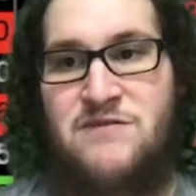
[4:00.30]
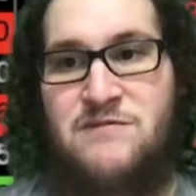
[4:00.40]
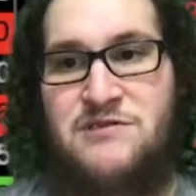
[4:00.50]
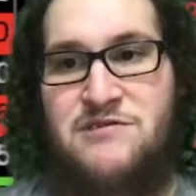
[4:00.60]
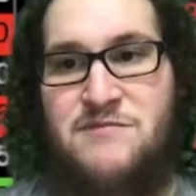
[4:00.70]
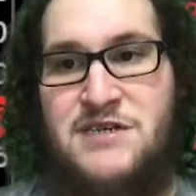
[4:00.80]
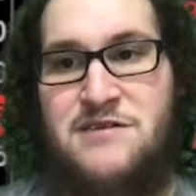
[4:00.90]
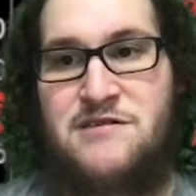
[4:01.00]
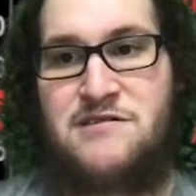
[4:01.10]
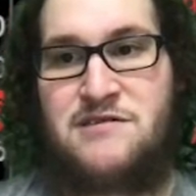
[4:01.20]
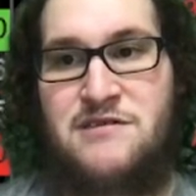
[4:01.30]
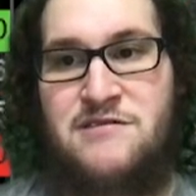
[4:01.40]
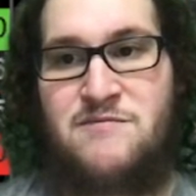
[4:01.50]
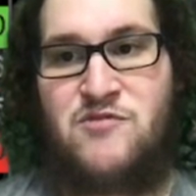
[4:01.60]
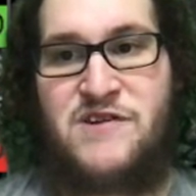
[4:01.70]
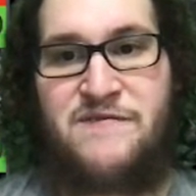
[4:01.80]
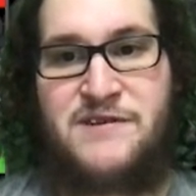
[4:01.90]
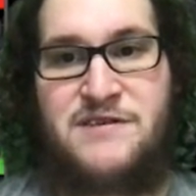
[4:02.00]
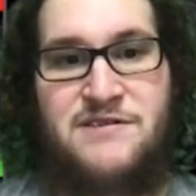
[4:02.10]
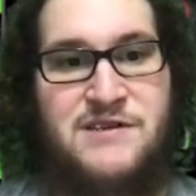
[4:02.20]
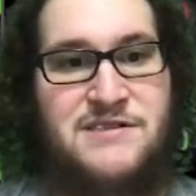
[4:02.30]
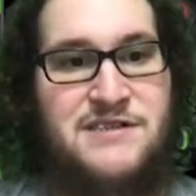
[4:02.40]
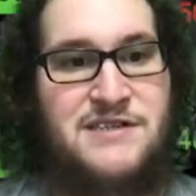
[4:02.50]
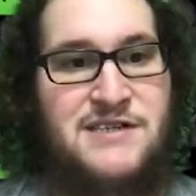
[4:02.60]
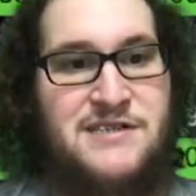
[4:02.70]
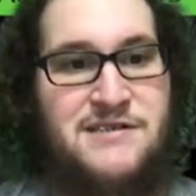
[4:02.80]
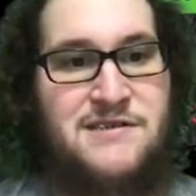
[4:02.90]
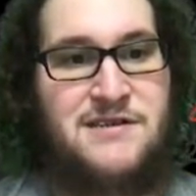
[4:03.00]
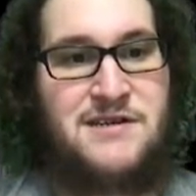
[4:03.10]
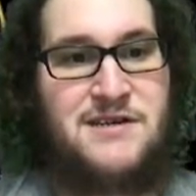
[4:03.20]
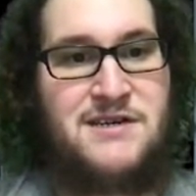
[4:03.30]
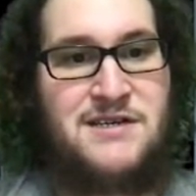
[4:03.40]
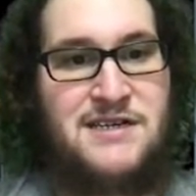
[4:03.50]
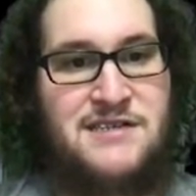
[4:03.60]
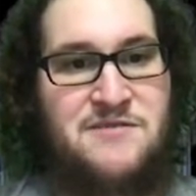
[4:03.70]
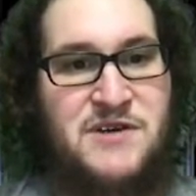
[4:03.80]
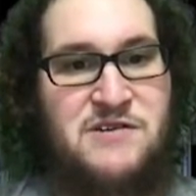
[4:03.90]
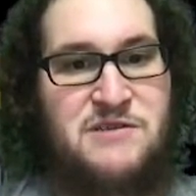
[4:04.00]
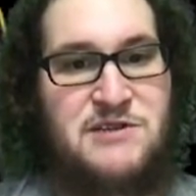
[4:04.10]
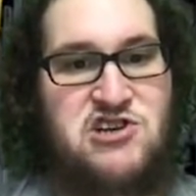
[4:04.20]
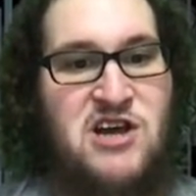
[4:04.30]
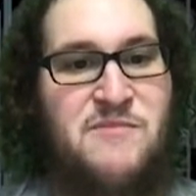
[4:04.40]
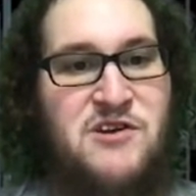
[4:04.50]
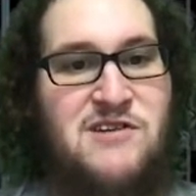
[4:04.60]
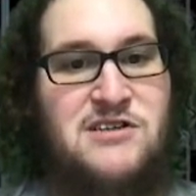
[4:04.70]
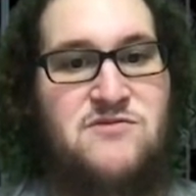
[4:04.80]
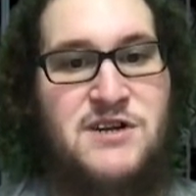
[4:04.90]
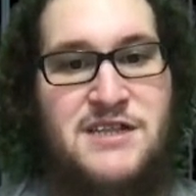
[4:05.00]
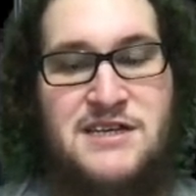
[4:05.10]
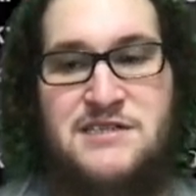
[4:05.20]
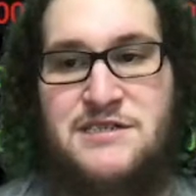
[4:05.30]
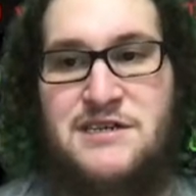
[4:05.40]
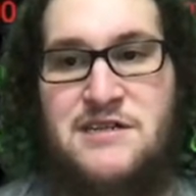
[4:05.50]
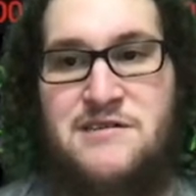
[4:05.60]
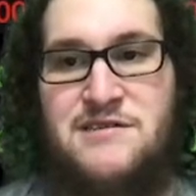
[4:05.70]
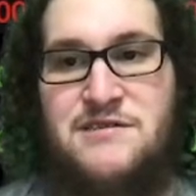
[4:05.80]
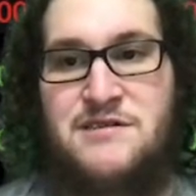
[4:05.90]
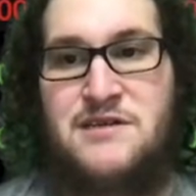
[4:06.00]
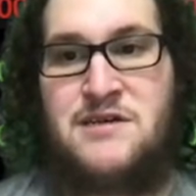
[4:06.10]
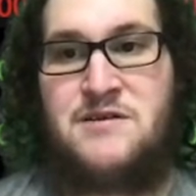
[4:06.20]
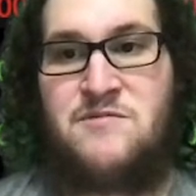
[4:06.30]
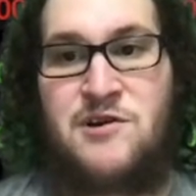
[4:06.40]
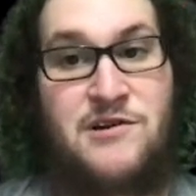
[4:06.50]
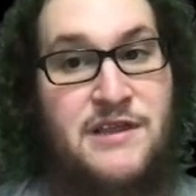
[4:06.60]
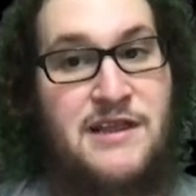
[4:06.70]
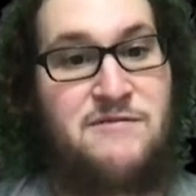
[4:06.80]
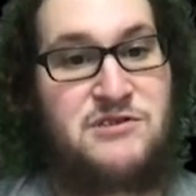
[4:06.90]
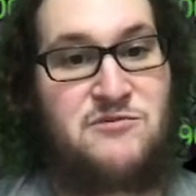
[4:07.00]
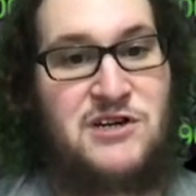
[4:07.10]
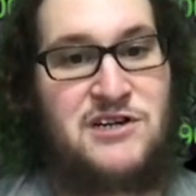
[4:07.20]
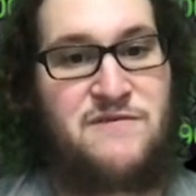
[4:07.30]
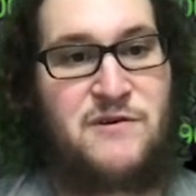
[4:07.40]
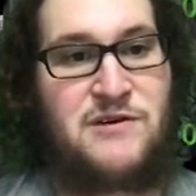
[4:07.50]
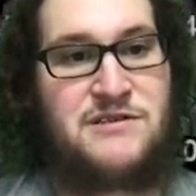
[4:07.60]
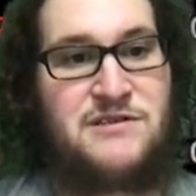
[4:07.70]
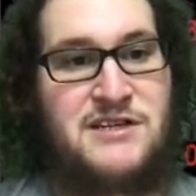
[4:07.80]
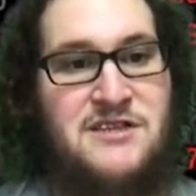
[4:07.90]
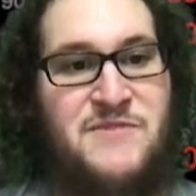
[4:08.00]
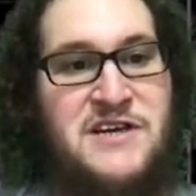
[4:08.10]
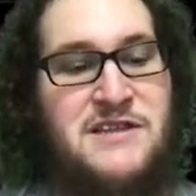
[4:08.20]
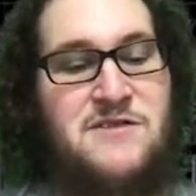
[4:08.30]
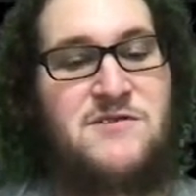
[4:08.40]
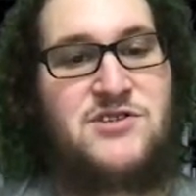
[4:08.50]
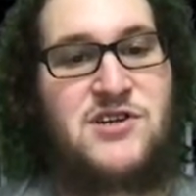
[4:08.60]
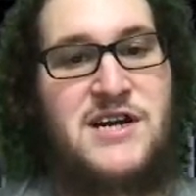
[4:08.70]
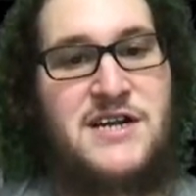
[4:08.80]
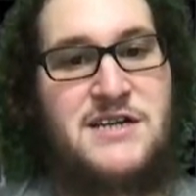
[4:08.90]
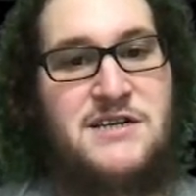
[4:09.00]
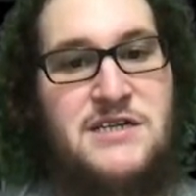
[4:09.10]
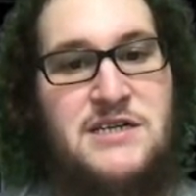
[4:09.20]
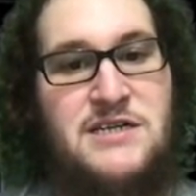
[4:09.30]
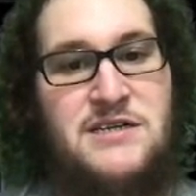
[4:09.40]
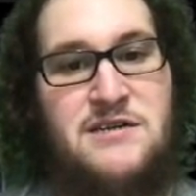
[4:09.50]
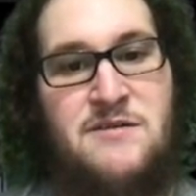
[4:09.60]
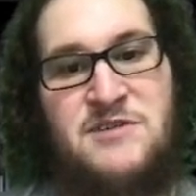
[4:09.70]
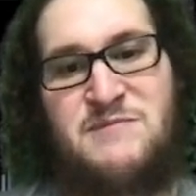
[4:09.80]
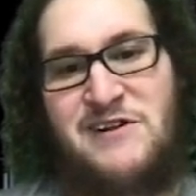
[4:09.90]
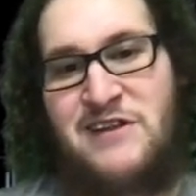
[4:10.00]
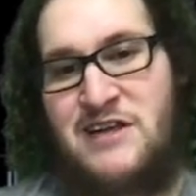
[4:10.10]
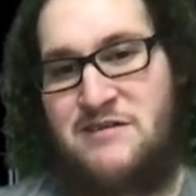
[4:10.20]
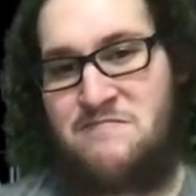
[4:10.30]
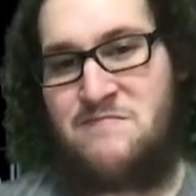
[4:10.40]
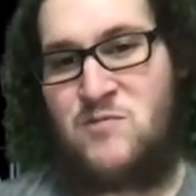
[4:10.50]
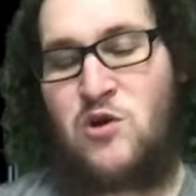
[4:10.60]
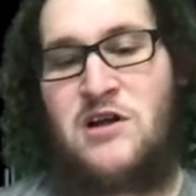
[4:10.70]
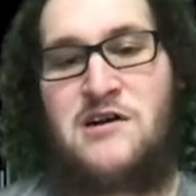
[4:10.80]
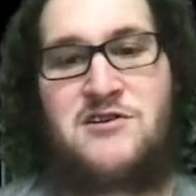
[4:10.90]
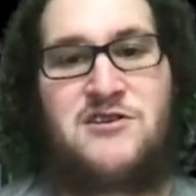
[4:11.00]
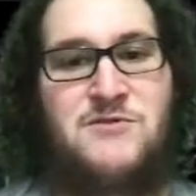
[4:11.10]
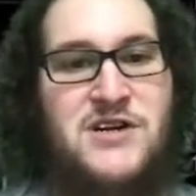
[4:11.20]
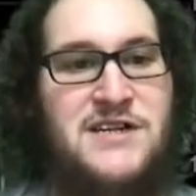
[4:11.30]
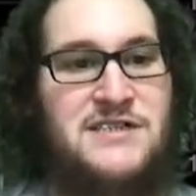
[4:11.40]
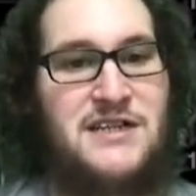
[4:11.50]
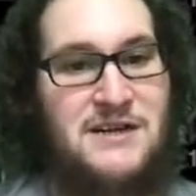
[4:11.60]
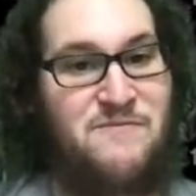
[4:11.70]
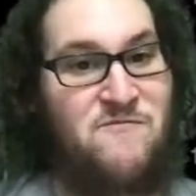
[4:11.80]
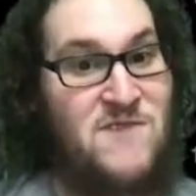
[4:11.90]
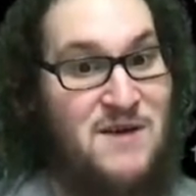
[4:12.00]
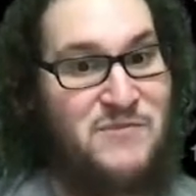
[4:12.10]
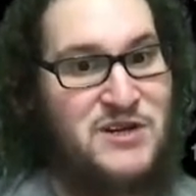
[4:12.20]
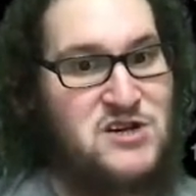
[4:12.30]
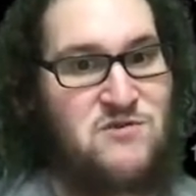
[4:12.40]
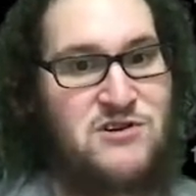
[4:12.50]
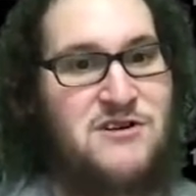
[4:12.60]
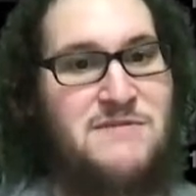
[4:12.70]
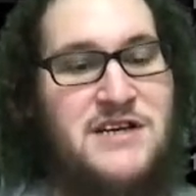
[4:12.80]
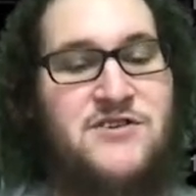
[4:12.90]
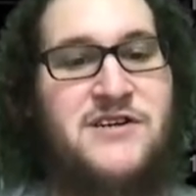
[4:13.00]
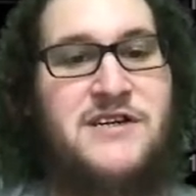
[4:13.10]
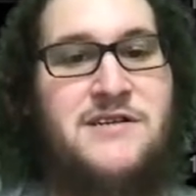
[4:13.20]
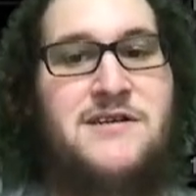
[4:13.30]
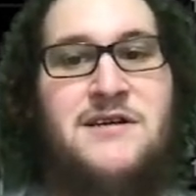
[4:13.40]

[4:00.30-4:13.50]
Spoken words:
We'll zoom in just a little briefly so we can see that. Yeah, so Bitcoin's been shopping around $20,000. What are the levels to watch for? So like the big thing when trading, especially like more longer term trading, so like rapid short term day trading,